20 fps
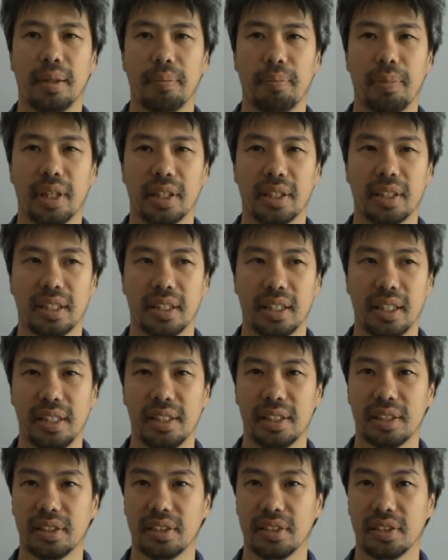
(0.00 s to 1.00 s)
But
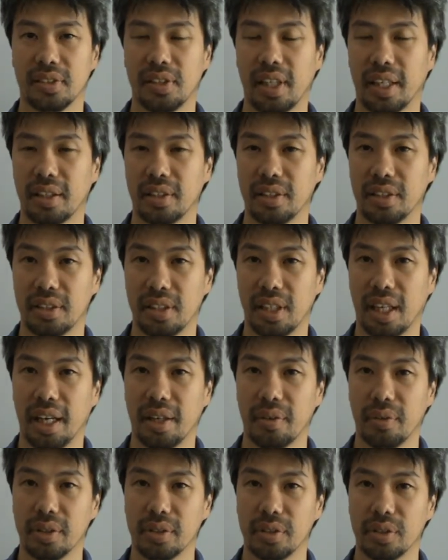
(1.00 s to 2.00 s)
he's neither a
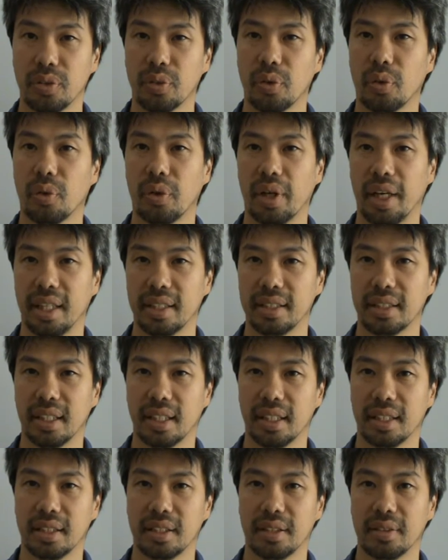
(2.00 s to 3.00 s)
tyrant nor has
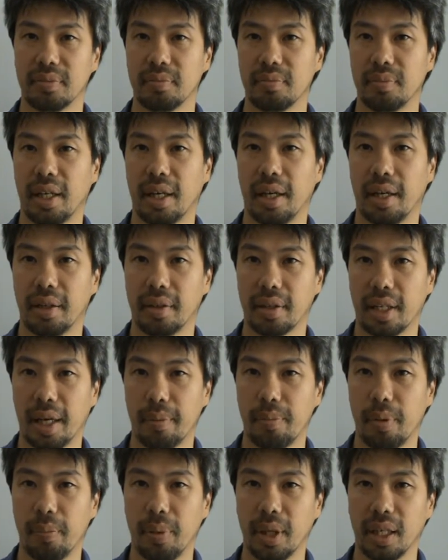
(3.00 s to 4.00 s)
that yeah,
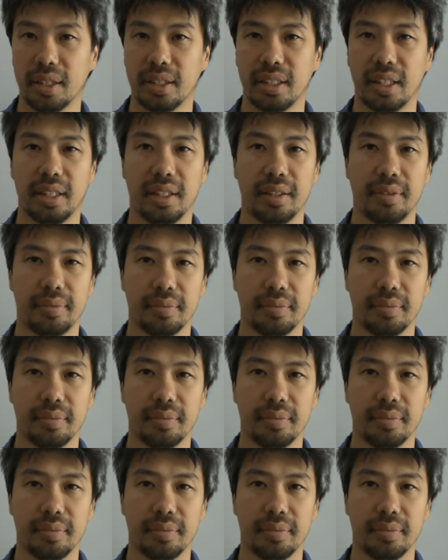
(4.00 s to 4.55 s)
capability.